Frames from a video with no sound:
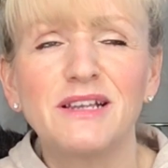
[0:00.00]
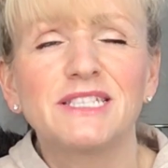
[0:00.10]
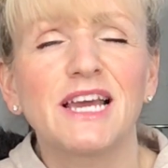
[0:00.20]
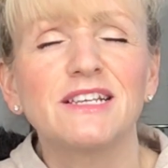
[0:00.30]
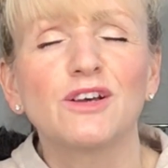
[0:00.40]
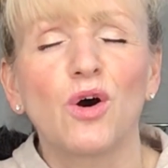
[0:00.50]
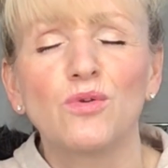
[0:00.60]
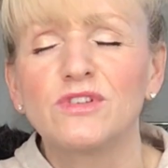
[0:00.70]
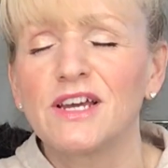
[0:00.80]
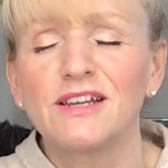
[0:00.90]
takes a
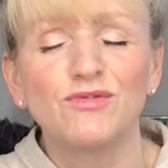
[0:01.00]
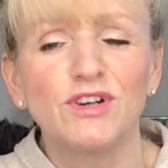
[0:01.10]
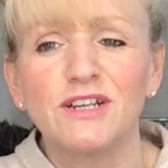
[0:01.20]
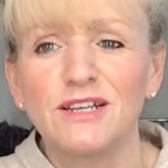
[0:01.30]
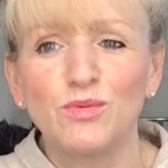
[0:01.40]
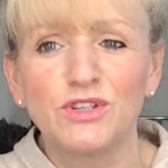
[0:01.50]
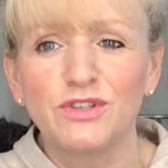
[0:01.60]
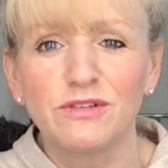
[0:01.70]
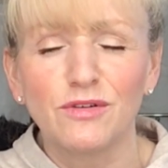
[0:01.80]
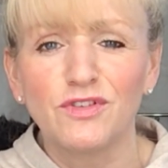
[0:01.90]
whole day really, which
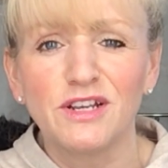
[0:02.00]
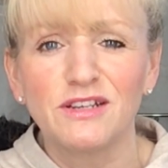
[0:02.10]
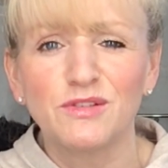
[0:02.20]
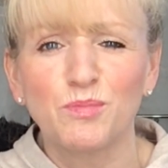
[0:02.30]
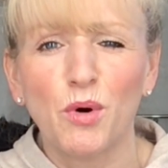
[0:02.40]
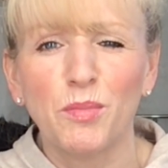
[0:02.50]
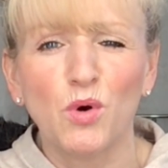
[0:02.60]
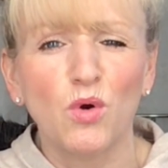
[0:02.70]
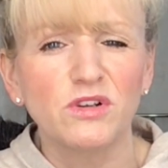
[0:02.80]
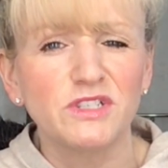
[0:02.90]
is lovely, and it's proper
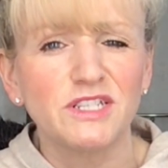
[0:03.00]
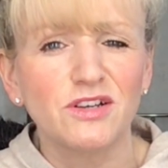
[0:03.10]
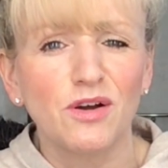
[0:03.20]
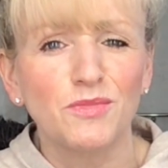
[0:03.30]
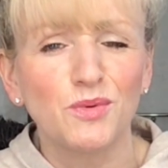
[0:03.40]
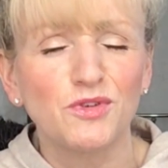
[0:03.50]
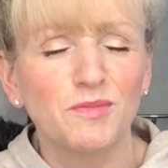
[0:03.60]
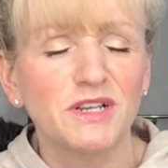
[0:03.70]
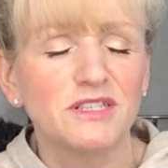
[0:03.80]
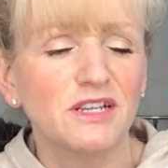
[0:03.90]
quality time that we
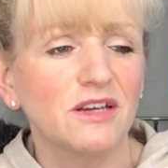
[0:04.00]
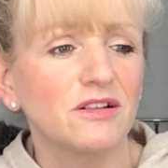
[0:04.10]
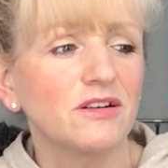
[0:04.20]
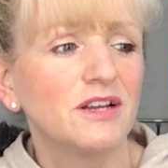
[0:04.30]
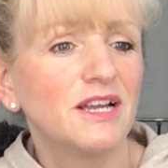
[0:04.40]
spend together.